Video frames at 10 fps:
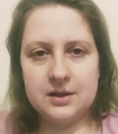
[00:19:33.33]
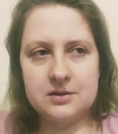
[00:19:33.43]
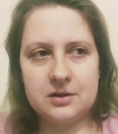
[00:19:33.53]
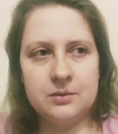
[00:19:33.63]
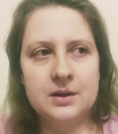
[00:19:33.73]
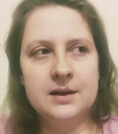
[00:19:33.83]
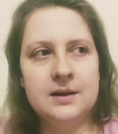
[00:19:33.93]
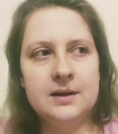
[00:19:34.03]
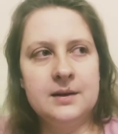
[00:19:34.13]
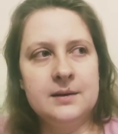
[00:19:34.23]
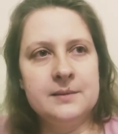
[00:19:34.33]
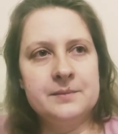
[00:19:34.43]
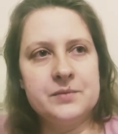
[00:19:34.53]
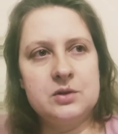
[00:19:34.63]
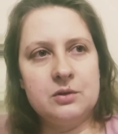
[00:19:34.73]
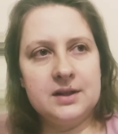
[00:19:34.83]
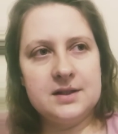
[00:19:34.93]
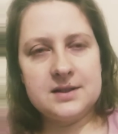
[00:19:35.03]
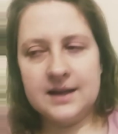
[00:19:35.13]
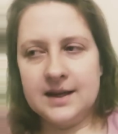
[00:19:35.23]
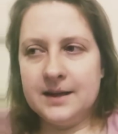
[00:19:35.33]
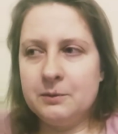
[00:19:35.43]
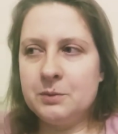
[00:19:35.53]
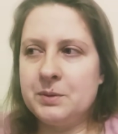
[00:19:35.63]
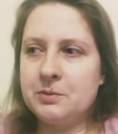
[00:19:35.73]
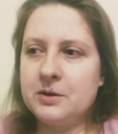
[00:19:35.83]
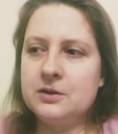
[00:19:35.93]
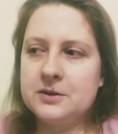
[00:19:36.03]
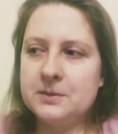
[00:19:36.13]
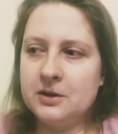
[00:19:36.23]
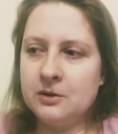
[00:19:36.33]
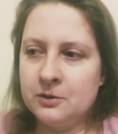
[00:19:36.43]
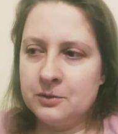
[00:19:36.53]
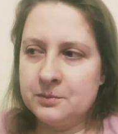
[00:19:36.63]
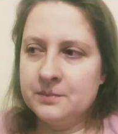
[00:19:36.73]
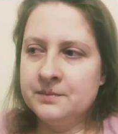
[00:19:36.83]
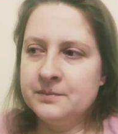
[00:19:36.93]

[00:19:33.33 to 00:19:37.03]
And so during this time when people are locked up at home,